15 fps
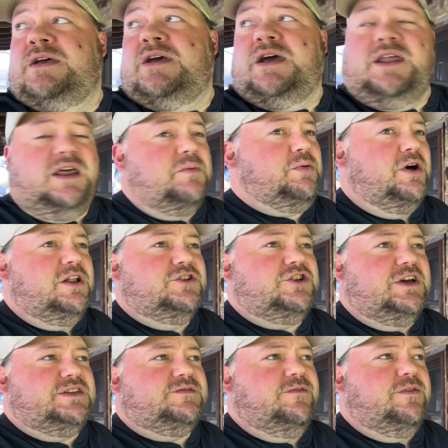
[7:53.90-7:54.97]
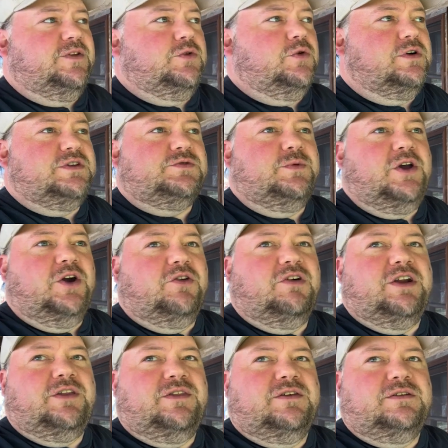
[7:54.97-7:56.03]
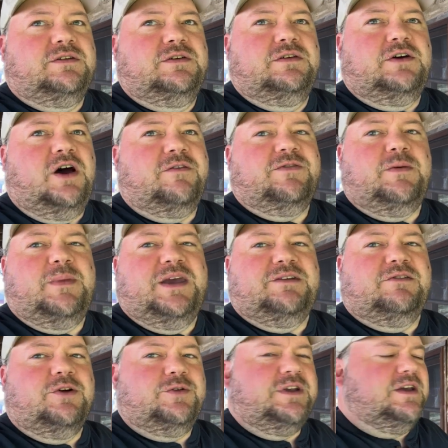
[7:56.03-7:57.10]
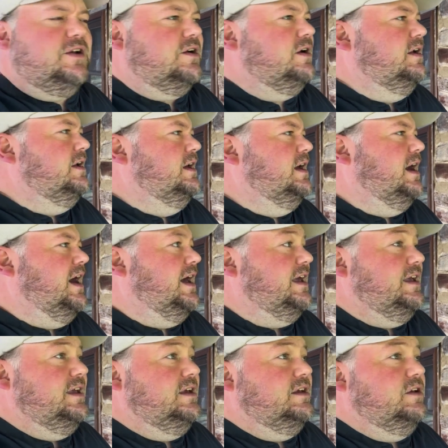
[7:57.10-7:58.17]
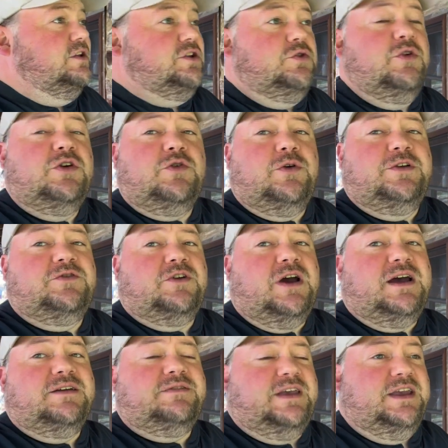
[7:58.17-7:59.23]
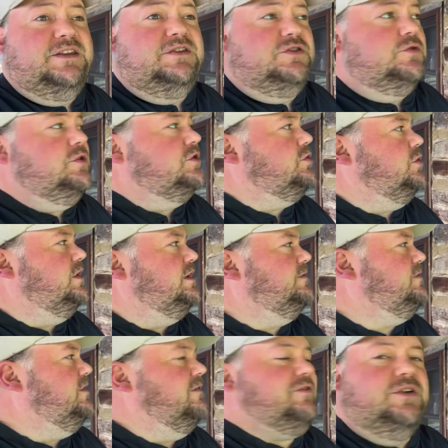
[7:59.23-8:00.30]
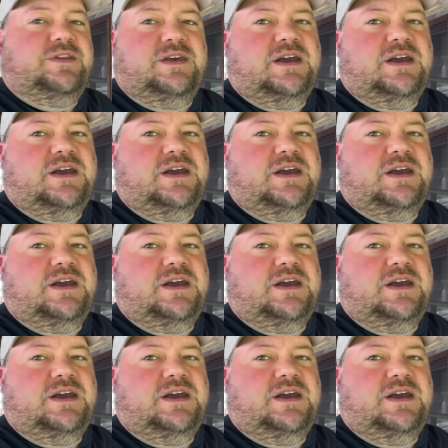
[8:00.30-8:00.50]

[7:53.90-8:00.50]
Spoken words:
And I apologize for the noise. We are right on off the main road here. Unicoi Drive in Unicoi, if you're ever in the